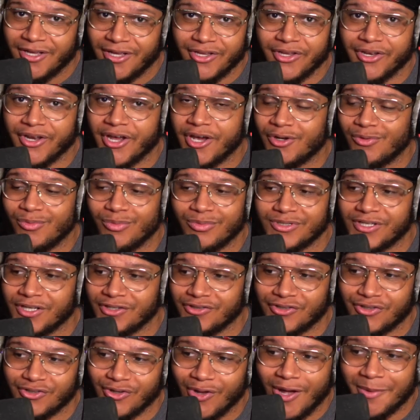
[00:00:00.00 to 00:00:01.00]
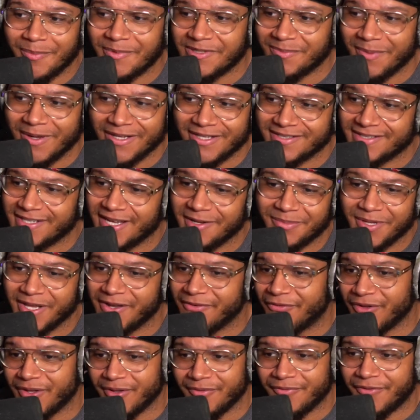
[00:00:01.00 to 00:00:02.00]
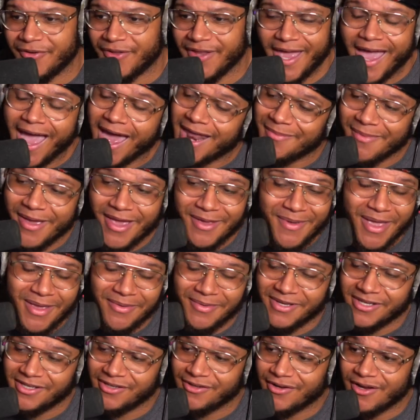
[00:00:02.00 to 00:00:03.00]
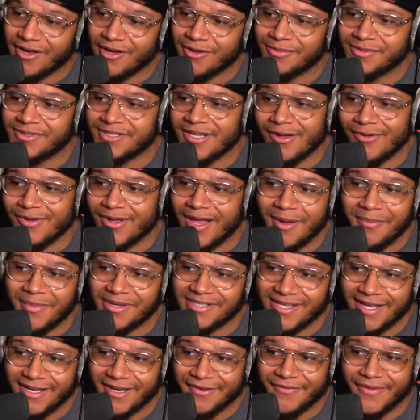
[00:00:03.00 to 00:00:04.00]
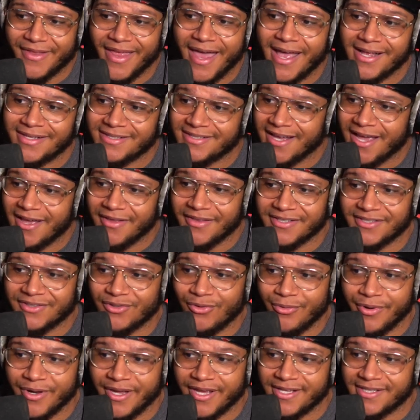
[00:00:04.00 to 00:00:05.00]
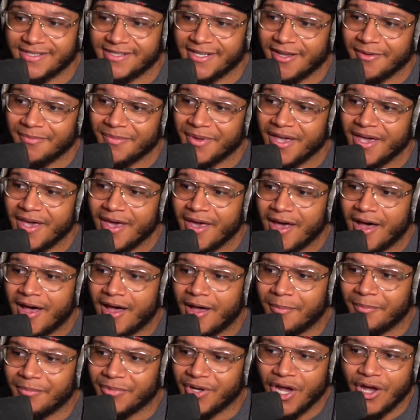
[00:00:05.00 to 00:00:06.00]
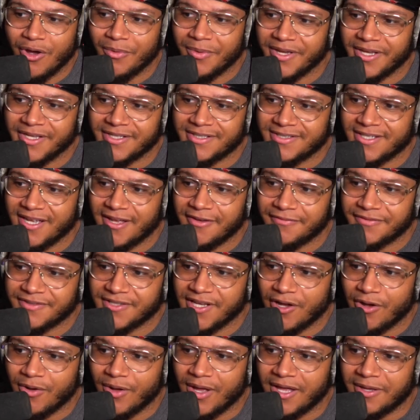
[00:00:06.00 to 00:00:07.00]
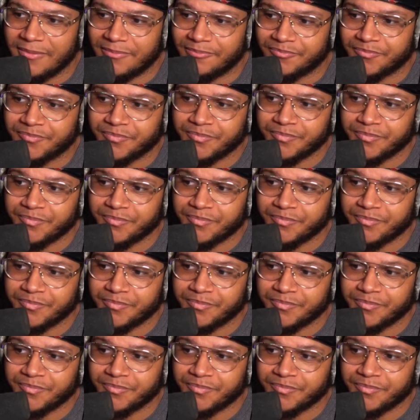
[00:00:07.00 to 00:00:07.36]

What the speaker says: You know, so I'm expecting the same thing for the anime, maybe, you know. So I'm excited for that, see how this story ends up going and stuff. So